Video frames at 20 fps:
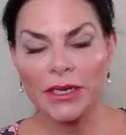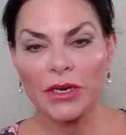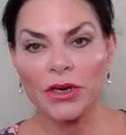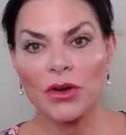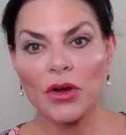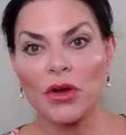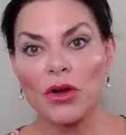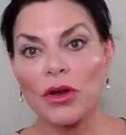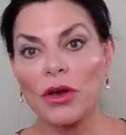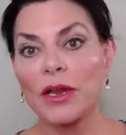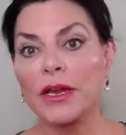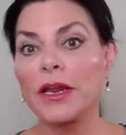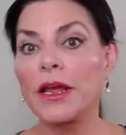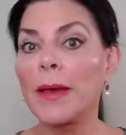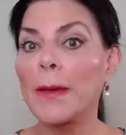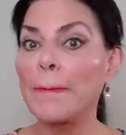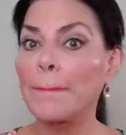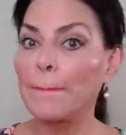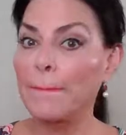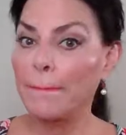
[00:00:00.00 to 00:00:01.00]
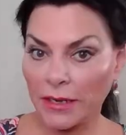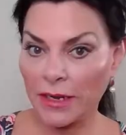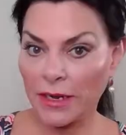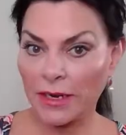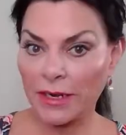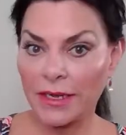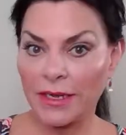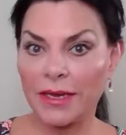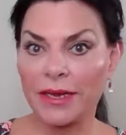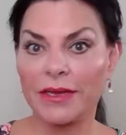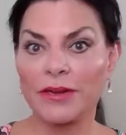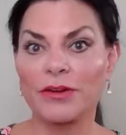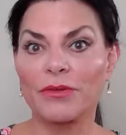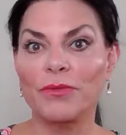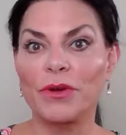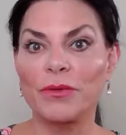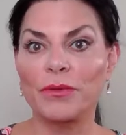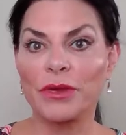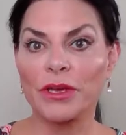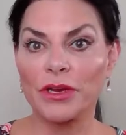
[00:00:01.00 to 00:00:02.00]
here on Big 98,
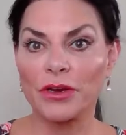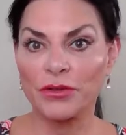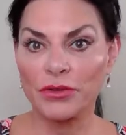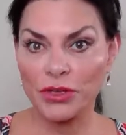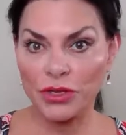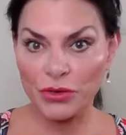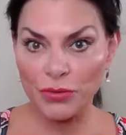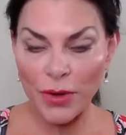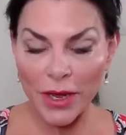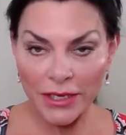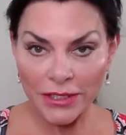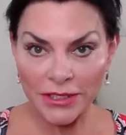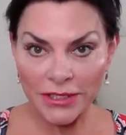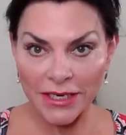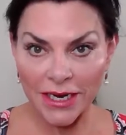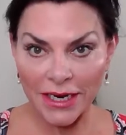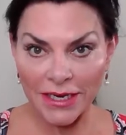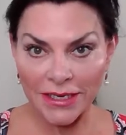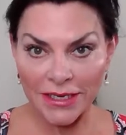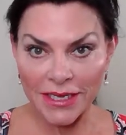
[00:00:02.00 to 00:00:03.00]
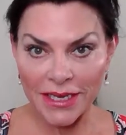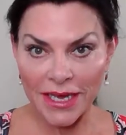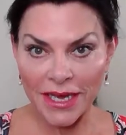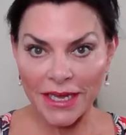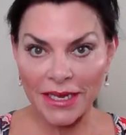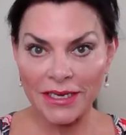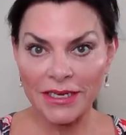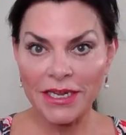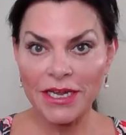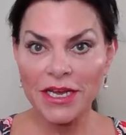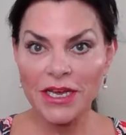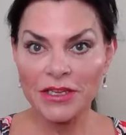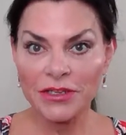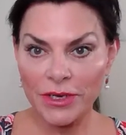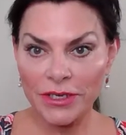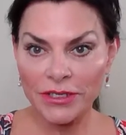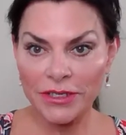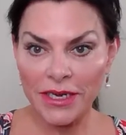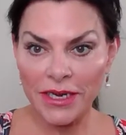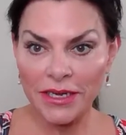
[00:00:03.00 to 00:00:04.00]
or what we call US 98.
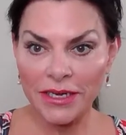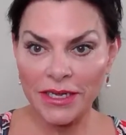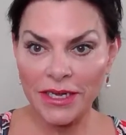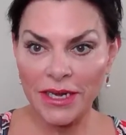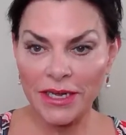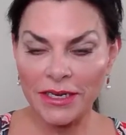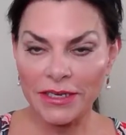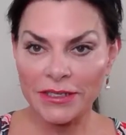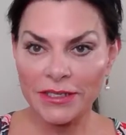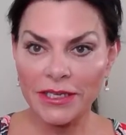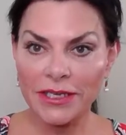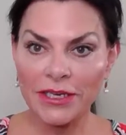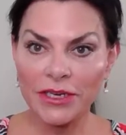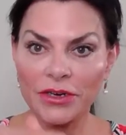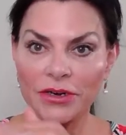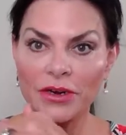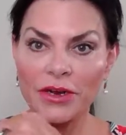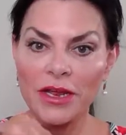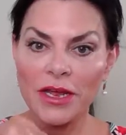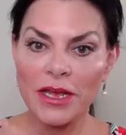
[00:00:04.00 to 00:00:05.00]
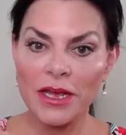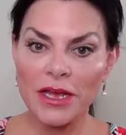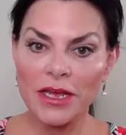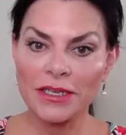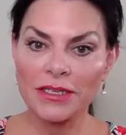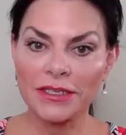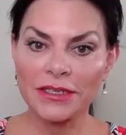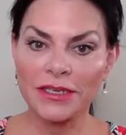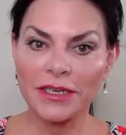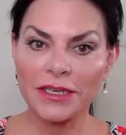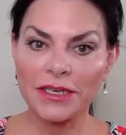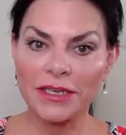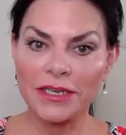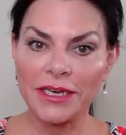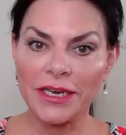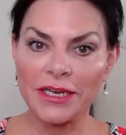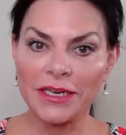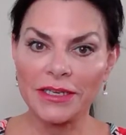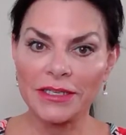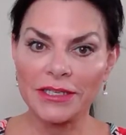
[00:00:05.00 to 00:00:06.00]
US 98 is here, Scenic
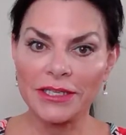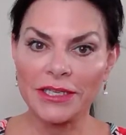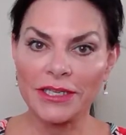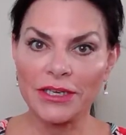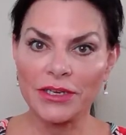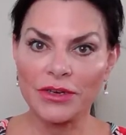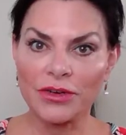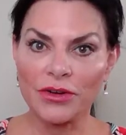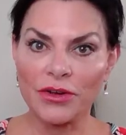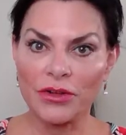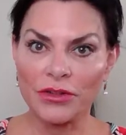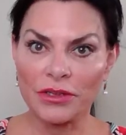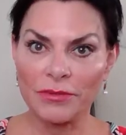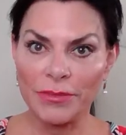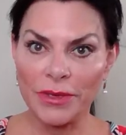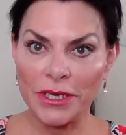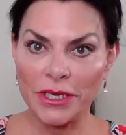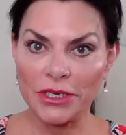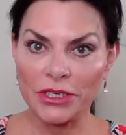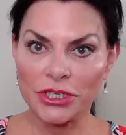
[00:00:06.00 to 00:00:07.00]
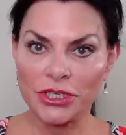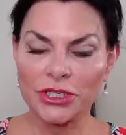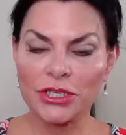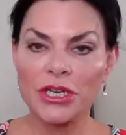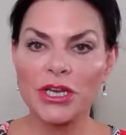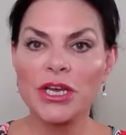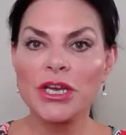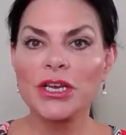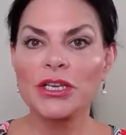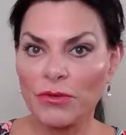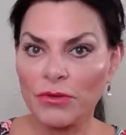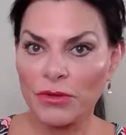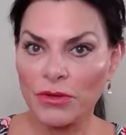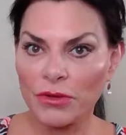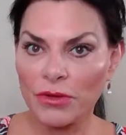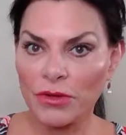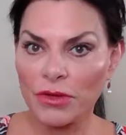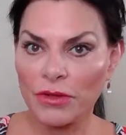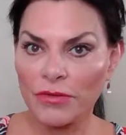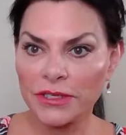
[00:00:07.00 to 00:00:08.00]
98 is here on the beach. So
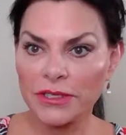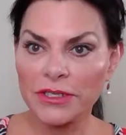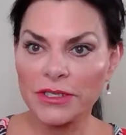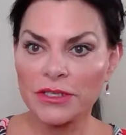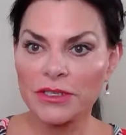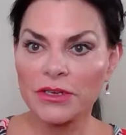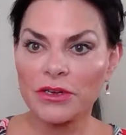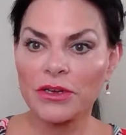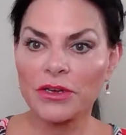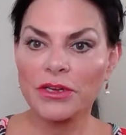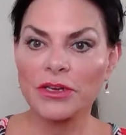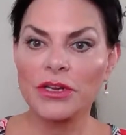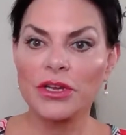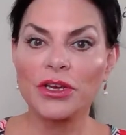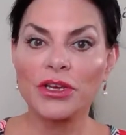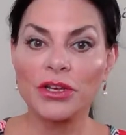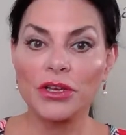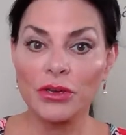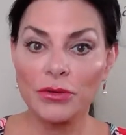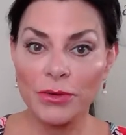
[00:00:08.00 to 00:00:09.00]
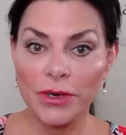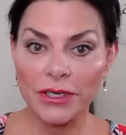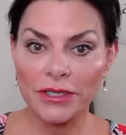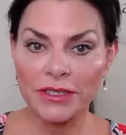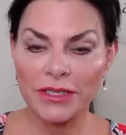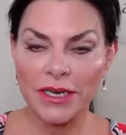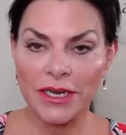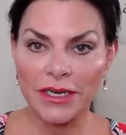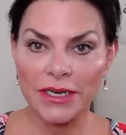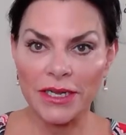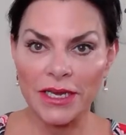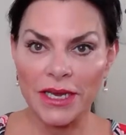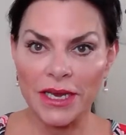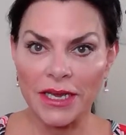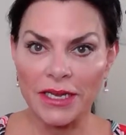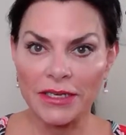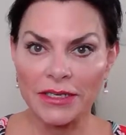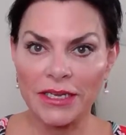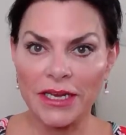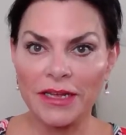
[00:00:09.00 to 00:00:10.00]
this is on US
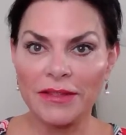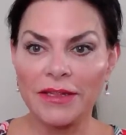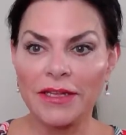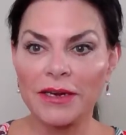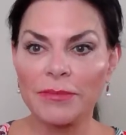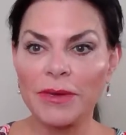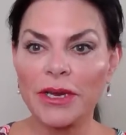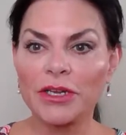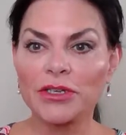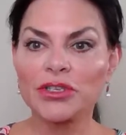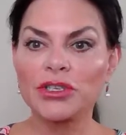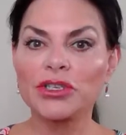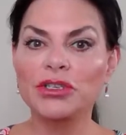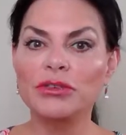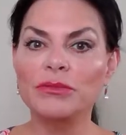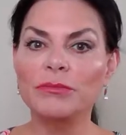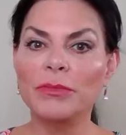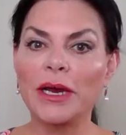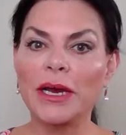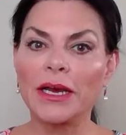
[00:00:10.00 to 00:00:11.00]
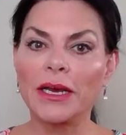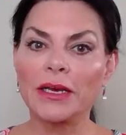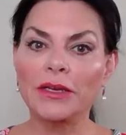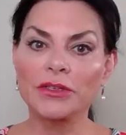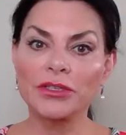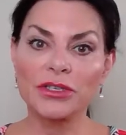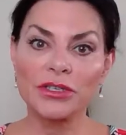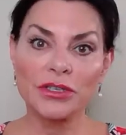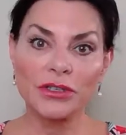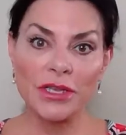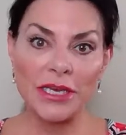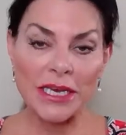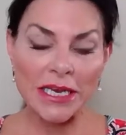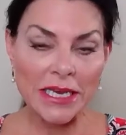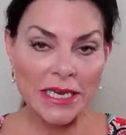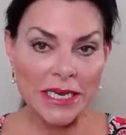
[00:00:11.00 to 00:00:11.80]
98, and then about 2 miles to the